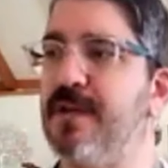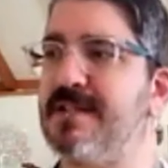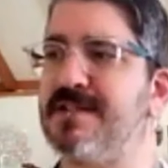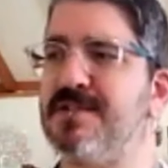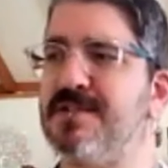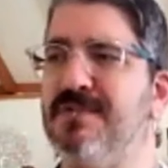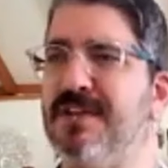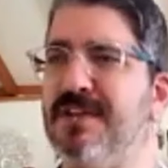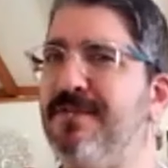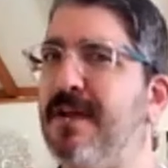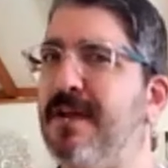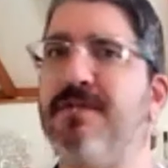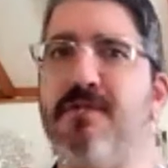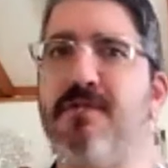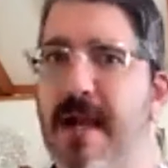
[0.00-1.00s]
doesn't really
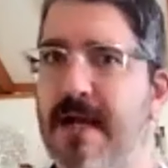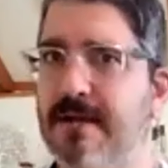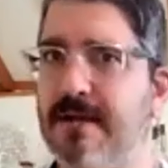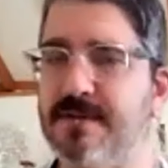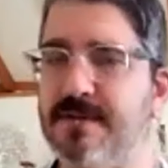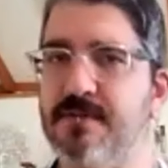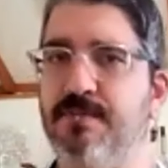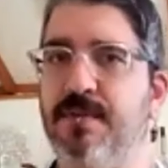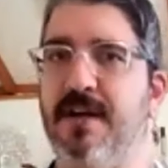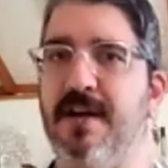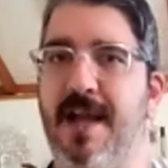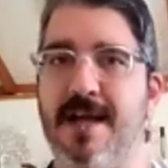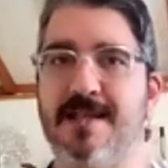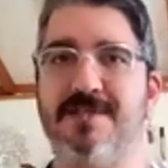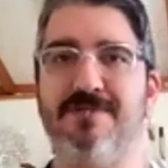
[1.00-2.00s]
fluff around, but
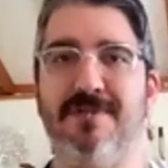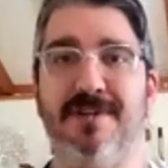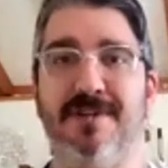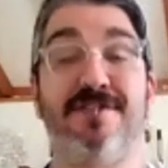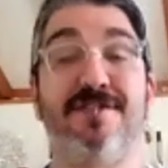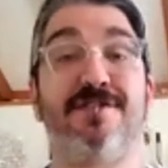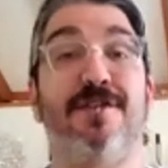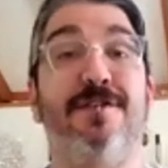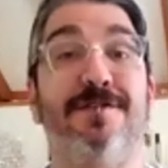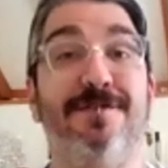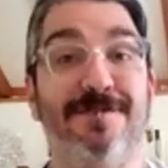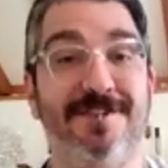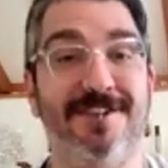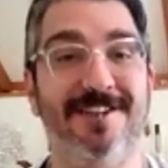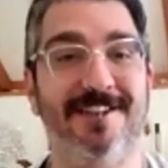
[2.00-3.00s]
it has a really
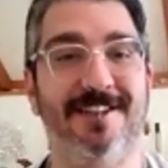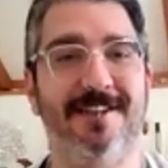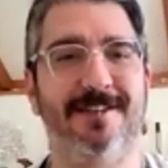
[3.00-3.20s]
soft,